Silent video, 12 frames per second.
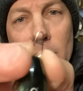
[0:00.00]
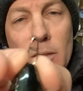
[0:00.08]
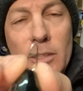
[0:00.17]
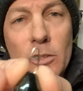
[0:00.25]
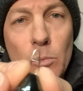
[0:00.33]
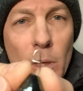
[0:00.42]

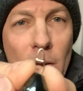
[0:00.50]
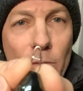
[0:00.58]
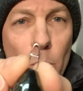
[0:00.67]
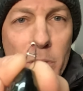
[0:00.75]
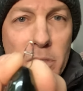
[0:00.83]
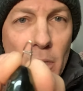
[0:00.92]
This is what I've
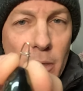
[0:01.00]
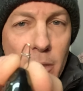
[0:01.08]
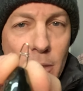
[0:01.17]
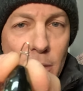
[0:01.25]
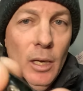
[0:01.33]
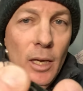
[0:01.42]
always done,
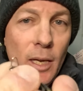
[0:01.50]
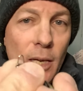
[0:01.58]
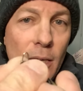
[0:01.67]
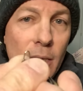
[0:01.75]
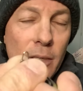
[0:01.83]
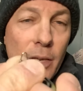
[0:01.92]

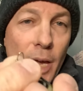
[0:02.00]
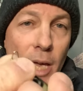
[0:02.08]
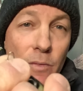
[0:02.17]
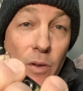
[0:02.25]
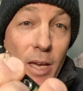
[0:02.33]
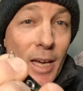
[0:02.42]
and I
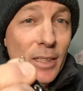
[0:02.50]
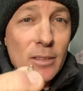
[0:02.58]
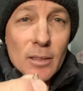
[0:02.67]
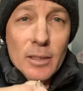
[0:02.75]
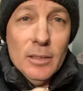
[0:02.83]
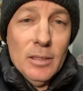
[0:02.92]
have
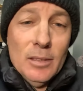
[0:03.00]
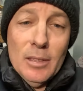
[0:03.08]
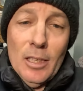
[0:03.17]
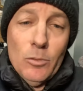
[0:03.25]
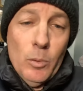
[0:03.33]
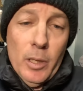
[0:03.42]
excellent
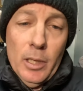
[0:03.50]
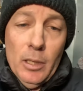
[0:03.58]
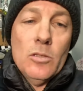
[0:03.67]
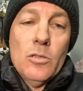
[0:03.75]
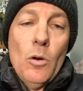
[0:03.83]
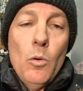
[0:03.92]
success with it.
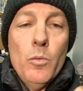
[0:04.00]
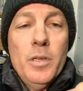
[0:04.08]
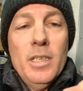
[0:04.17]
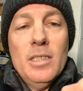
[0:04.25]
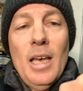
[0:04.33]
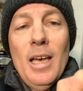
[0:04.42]
So
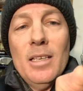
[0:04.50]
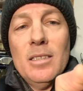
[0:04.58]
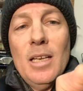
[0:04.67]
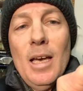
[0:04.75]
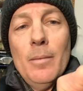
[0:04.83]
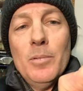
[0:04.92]
these egg
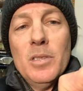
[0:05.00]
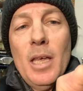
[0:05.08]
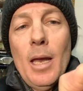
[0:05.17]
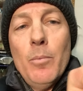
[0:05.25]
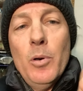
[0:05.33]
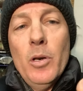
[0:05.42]
snaps that
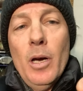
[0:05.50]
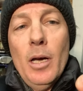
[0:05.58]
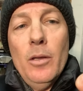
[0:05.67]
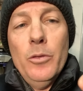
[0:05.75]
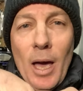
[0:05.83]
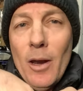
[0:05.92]
I put
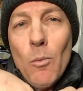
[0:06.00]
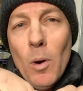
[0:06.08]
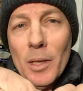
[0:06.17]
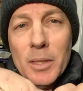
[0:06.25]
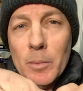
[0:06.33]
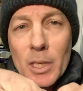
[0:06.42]
on, I don't
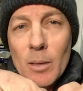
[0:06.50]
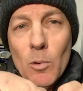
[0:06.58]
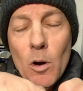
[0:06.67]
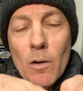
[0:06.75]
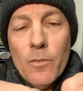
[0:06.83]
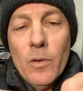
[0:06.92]
want them to come
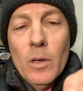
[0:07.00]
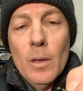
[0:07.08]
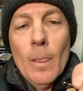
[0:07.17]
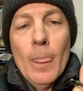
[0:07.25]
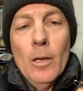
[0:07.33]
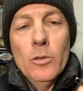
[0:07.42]
off.
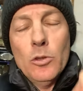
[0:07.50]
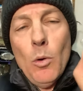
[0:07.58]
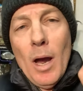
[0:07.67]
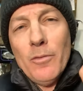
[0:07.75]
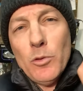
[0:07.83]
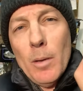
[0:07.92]
So
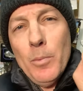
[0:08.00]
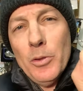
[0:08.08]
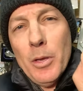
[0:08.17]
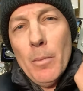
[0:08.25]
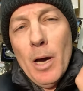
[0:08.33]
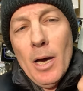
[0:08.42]
after I put
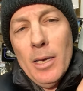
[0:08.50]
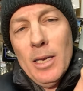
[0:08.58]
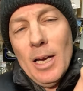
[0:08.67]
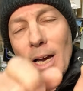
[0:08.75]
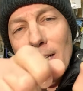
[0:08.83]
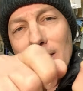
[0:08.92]
them on,
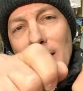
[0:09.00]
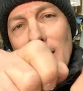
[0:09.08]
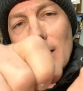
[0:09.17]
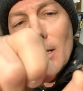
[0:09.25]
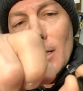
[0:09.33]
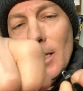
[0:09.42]
I
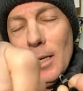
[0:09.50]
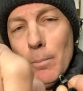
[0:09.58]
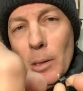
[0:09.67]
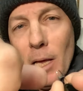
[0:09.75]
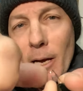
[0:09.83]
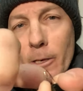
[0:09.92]
take a
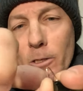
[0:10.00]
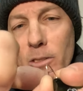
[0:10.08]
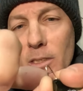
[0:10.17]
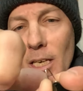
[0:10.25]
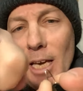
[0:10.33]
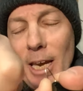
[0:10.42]

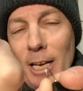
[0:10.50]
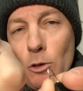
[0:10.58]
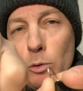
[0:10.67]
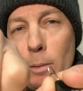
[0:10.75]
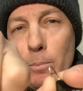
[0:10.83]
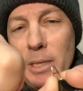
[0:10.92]
pliers and I
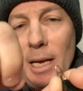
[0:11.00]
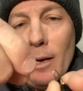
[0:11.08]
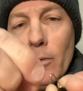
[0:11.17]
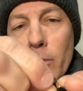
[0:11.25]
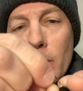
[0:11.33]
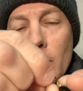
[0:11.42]
crimp
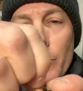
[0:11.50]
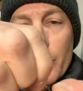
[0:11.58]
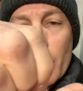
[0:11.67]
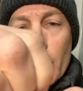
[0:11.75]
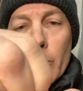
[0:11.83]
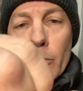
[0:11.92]
down
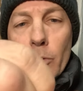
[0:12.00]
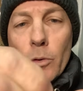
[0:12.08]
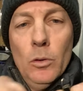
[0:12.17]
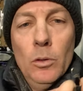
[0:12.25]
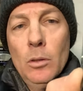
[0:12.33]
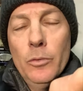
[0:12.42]
the
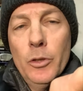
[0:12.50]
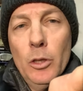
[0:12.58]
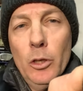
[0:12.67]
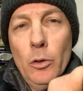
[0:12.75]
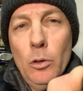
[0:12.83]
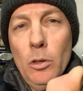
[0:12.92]
little
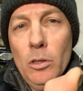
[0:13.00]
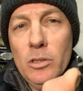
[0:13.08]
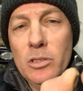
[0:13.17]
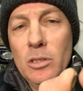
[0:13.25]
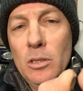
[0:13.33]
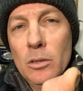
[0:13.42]

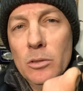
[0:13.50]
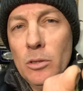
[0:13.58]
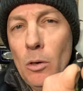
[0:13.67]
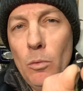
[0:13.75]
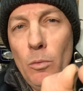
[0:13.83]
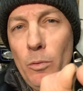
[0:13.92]
hooks
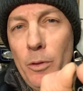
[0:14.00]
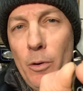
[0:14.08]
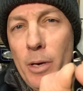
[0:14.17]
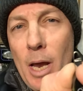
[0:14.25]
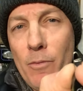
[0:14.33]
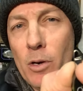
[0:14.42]
so they're
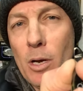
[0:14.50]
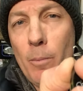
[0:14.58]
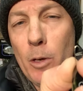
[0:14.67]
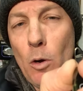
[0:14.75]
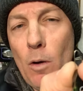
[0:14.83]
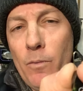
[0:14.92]
never
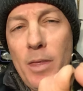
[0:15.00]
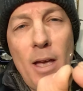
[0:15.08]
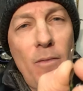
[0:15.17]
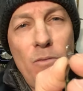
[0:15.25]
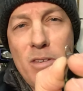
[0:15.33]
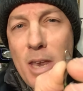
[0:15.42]
coming off. They
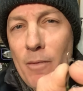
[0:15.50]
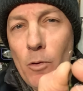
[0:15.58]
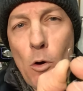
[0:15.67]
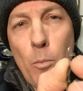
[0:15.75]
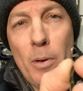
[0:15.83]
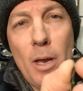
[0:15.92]
have never
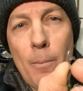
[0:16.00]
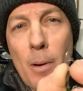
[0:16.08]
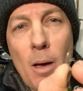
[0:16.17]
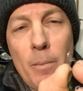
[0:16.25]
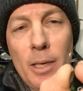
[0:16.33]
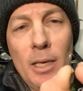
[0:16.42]
opened up
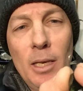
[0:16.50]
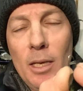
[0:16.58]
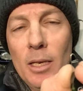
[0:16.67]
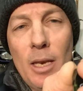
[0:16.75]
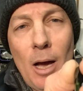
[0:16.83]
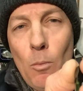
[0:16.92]
on me,
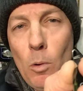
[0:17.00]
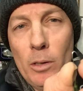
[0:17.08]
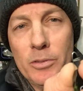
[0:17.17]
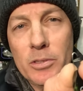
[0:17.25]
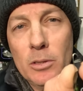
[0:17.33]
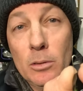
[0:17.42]
not
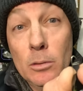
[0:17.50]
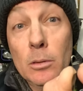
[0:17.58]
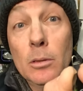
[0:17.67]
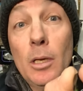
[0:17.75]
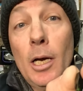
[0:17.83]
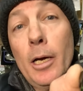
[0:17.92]
once,
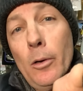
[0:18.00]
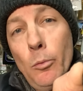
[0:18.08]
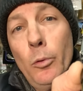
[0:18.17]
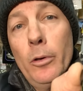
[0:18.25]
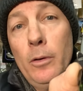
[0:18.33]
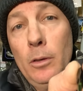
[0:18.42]
knock on
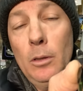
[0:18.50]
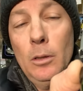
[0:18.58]
wood.